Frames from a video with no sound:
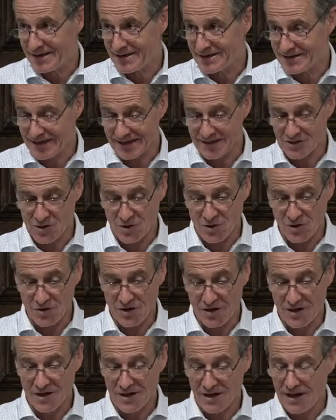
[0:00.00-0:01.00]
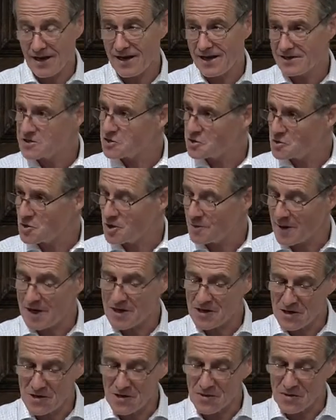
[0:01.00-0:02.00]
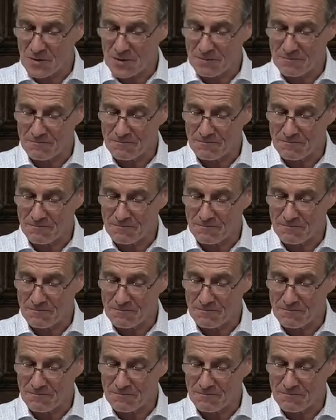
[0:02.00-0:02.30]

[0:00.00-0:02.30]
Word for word: says God. Let's talk about you.